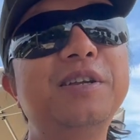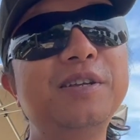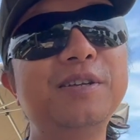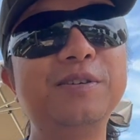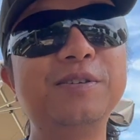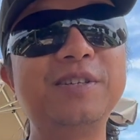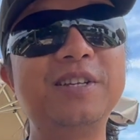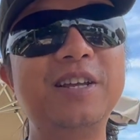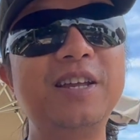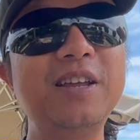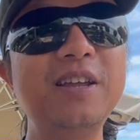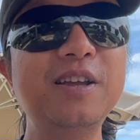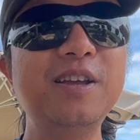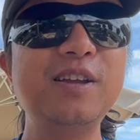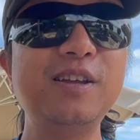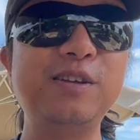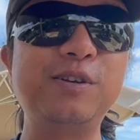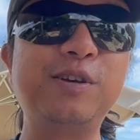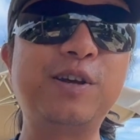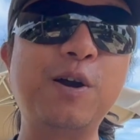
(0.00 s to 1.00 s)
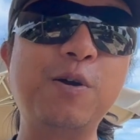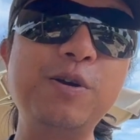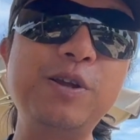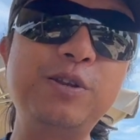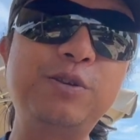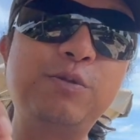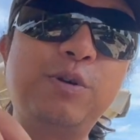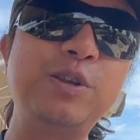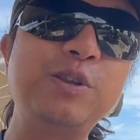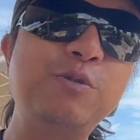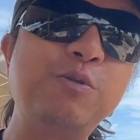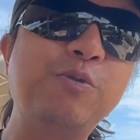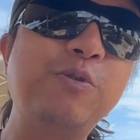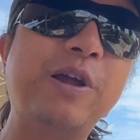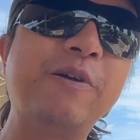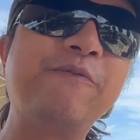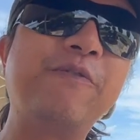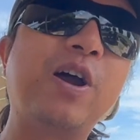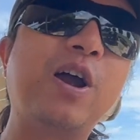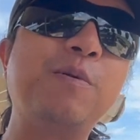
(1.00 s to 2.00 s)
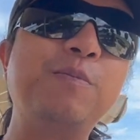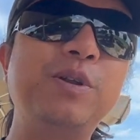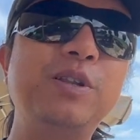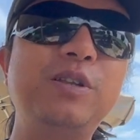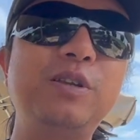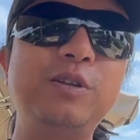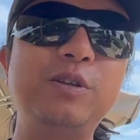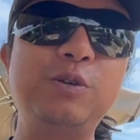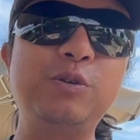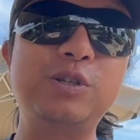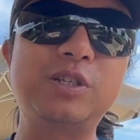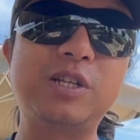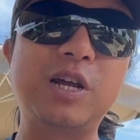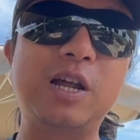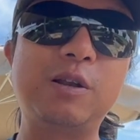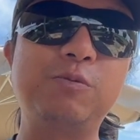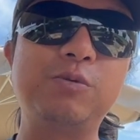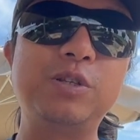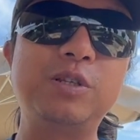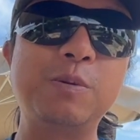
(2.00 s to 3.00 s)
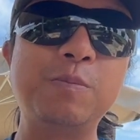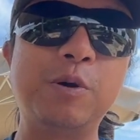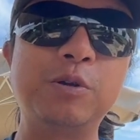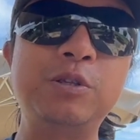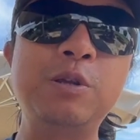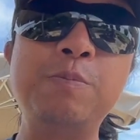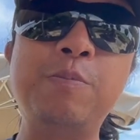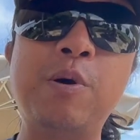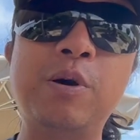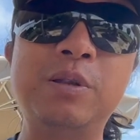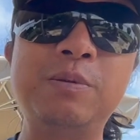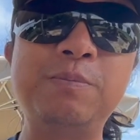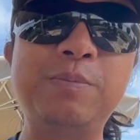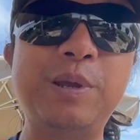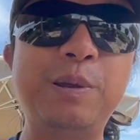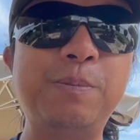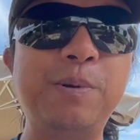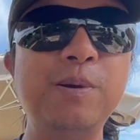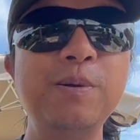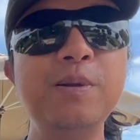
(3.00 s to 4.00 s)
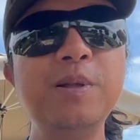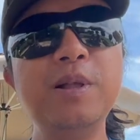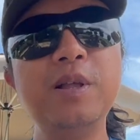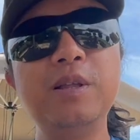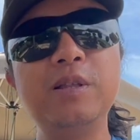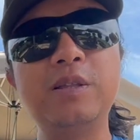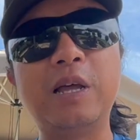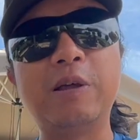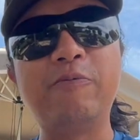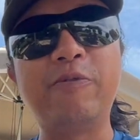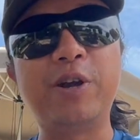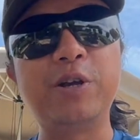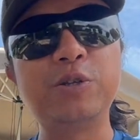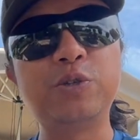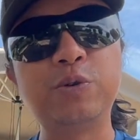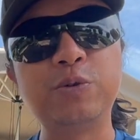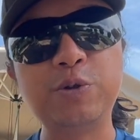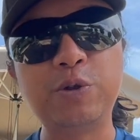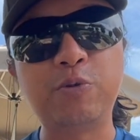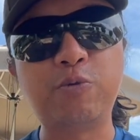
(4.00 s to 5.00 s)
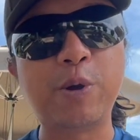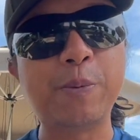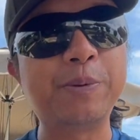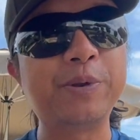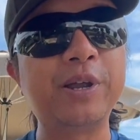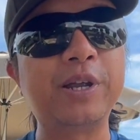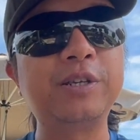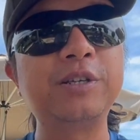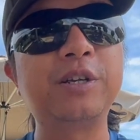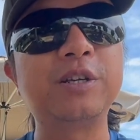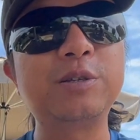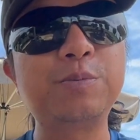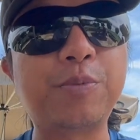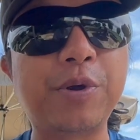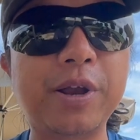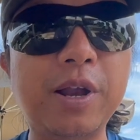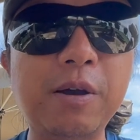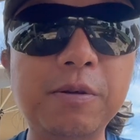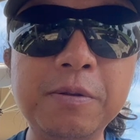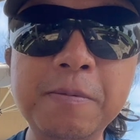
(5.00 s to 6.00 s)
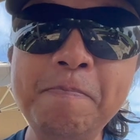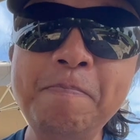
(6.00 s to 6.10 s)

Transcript: You see, you go into a new environment, you start with the most important people, then very soon your reputation gets spread out.